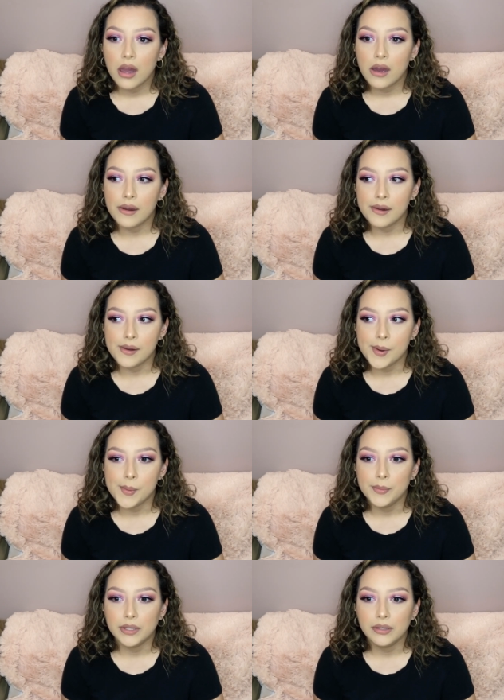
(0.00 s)

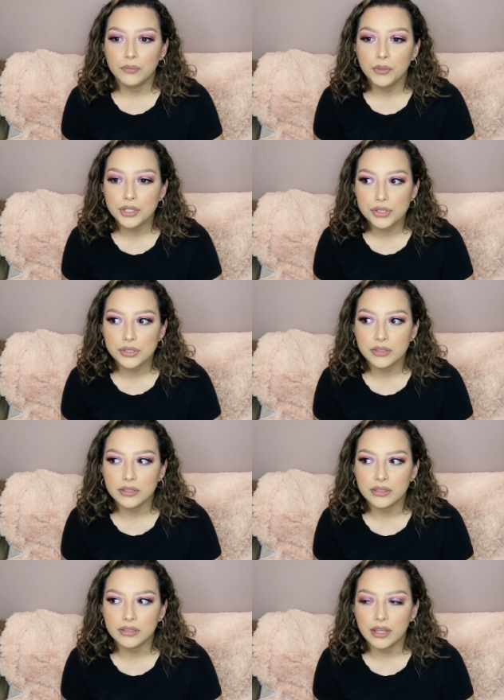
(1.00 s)
um, which
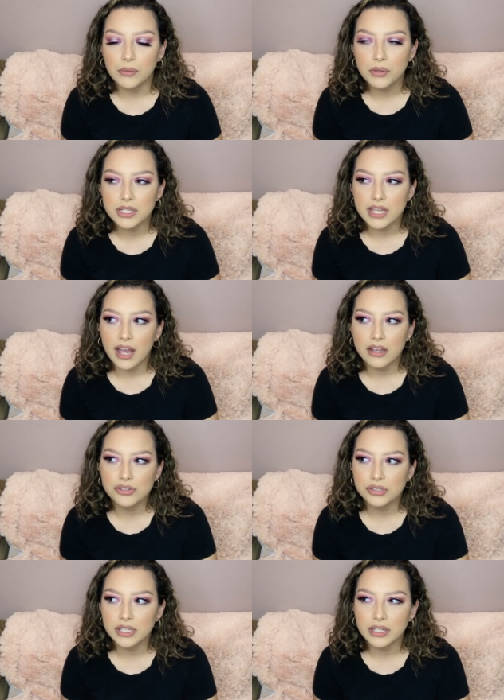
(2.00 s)
it was
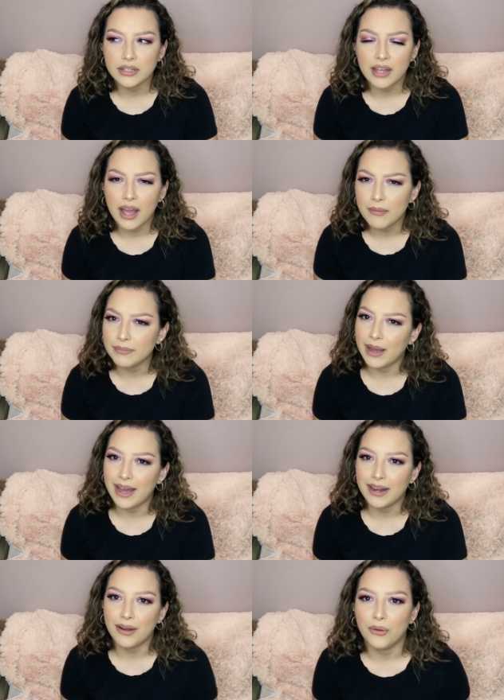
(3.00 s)
actually not
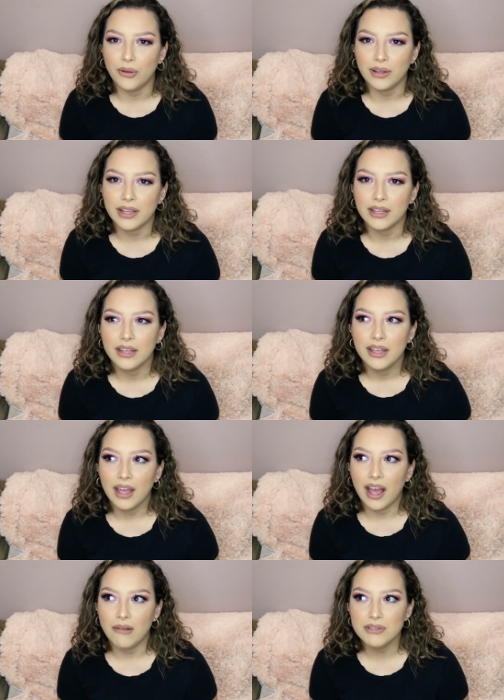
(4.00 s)
bad at all. Like
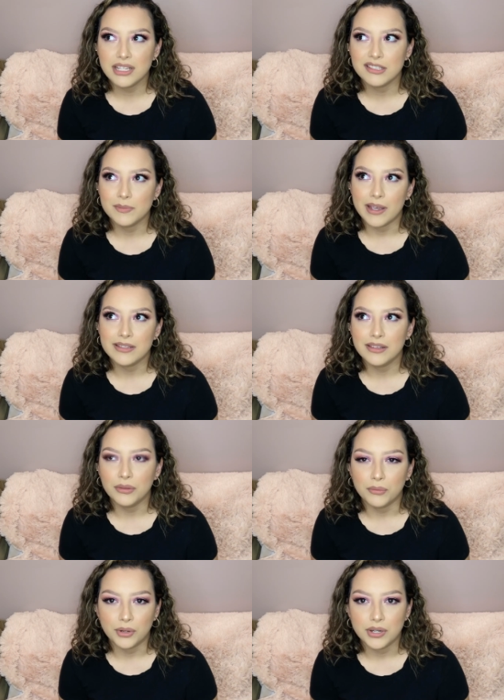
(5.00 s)
I was expecting the
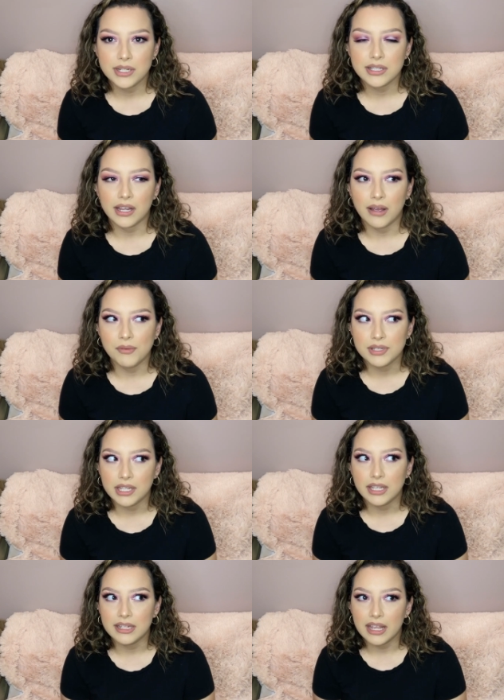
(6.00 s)
worst. Like I was
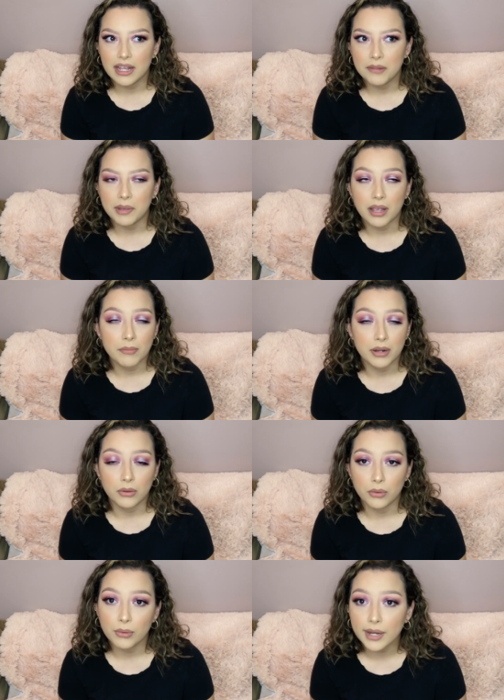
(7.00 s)
like, damn, like I'm gonna
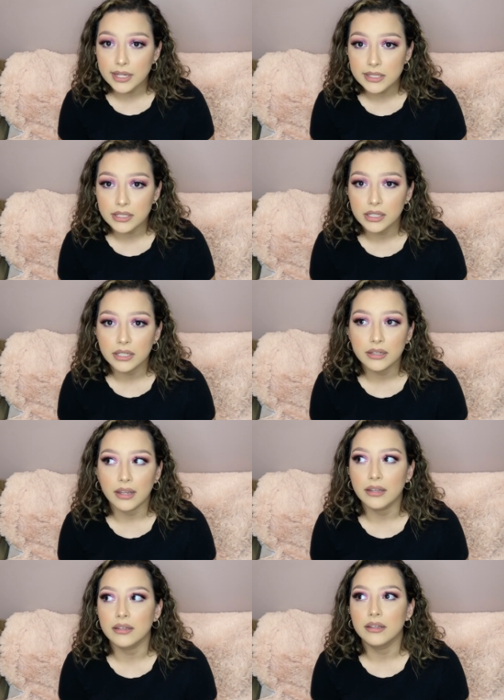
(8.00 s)
go crazy.
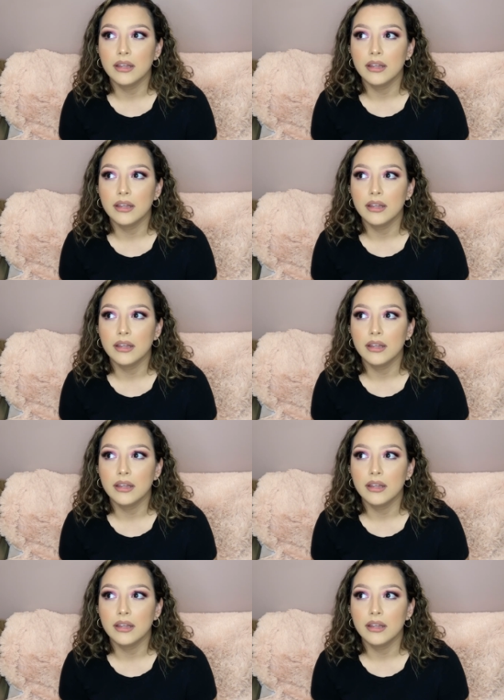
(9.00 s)
Like